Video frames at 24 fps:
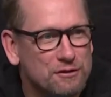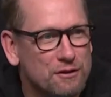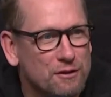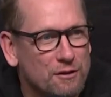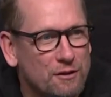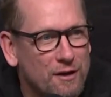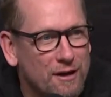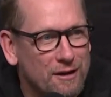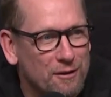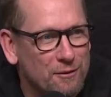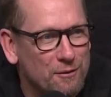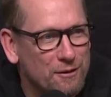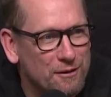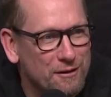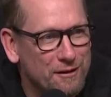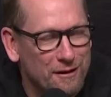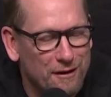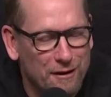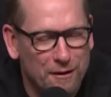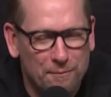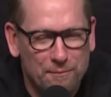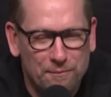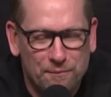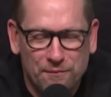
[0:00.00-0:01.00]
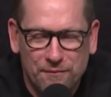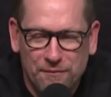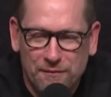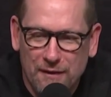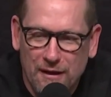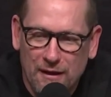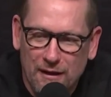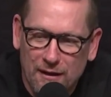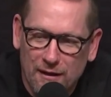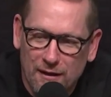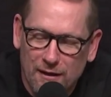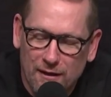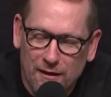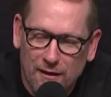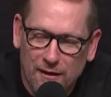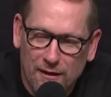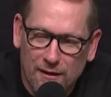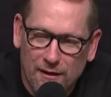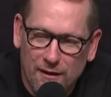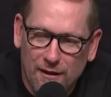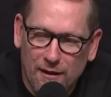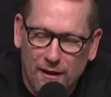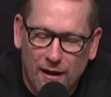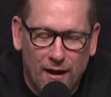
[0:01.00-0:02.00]
So I will.
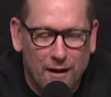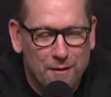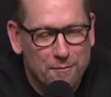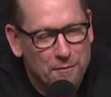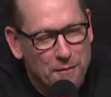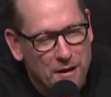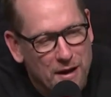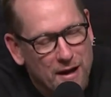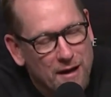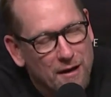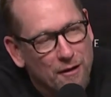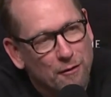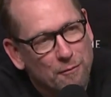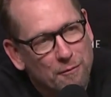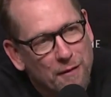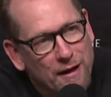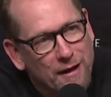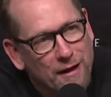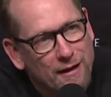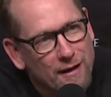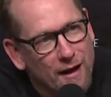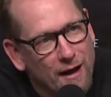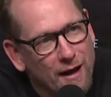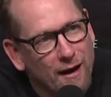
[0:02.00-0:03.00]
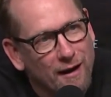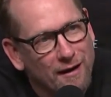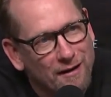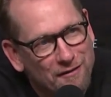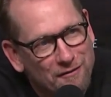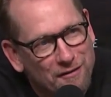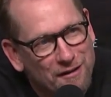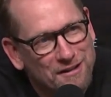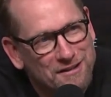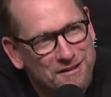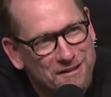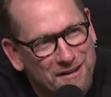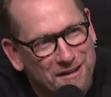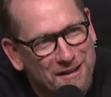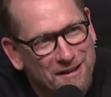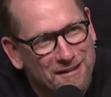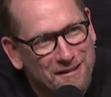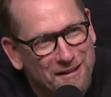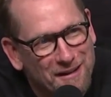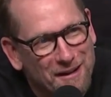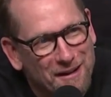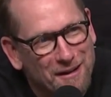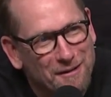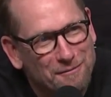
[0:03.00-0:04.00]
I may or may not
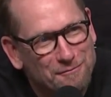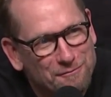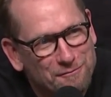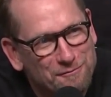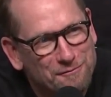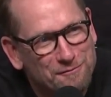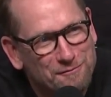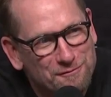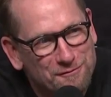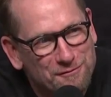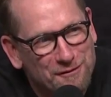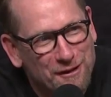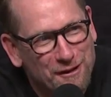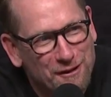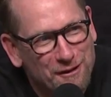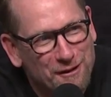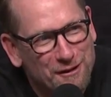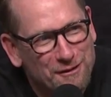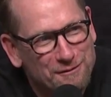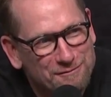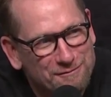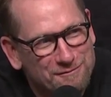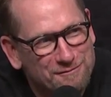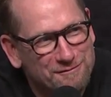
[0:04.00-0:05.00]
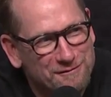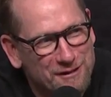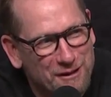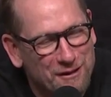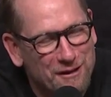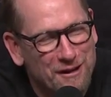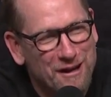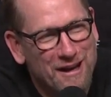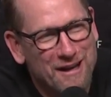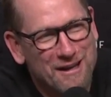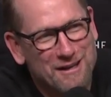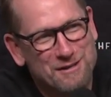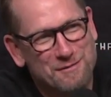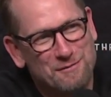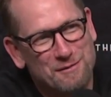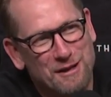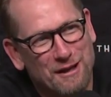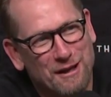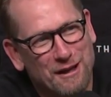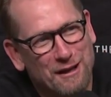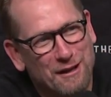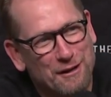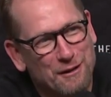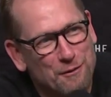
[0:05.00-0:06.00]
investigate that, Eric. Okay. You can ask
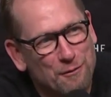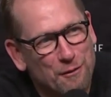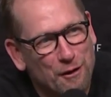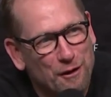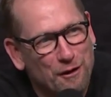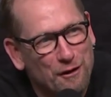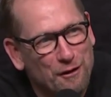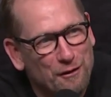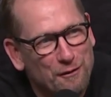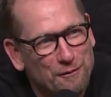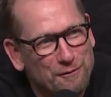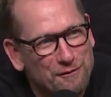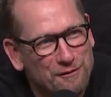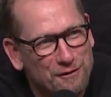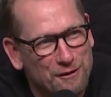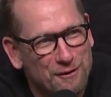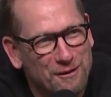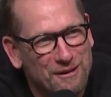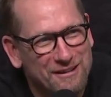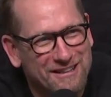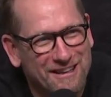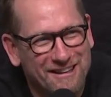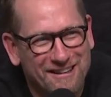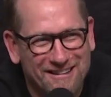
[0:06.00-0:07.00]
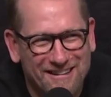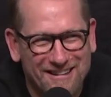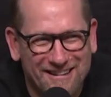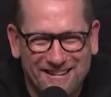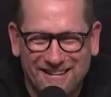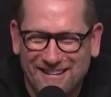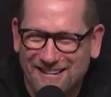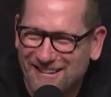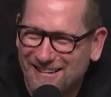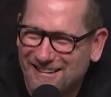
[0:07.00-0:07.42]
me again tomorrow if you want to.